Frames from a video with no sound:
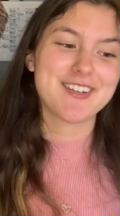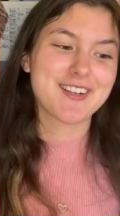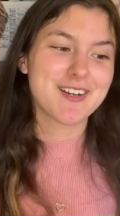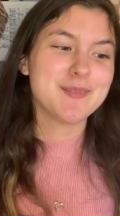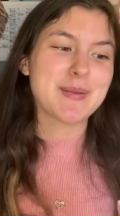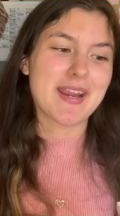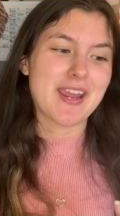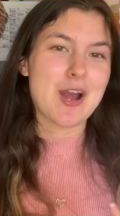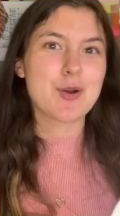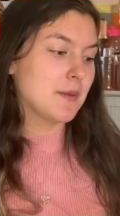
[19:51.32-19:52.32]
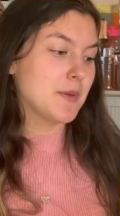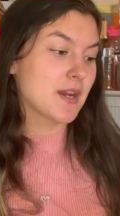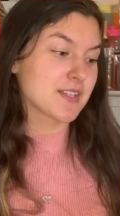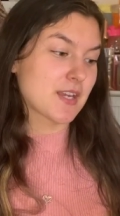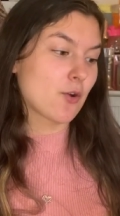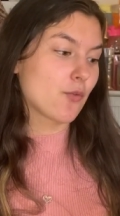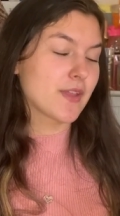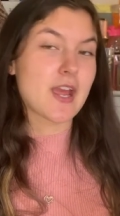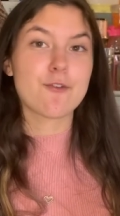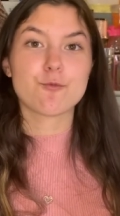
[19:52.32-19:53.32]
to come back out because I only
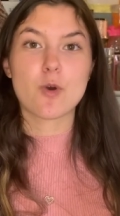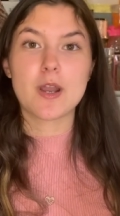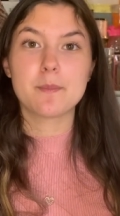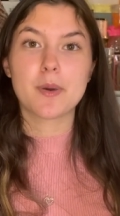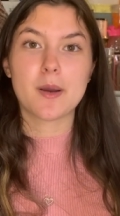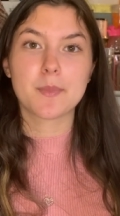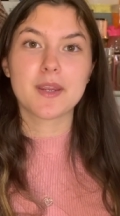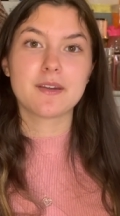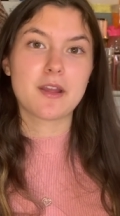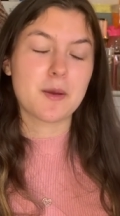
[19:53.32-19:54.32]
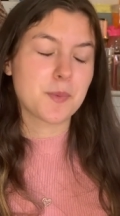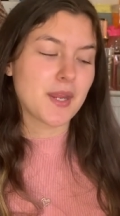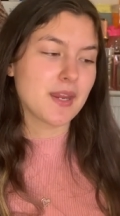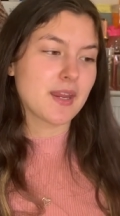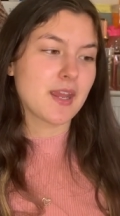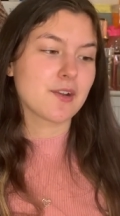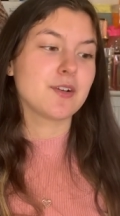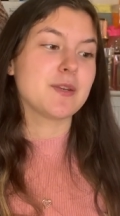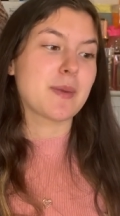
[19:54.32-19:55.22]
have one pumpkin cupcake candle in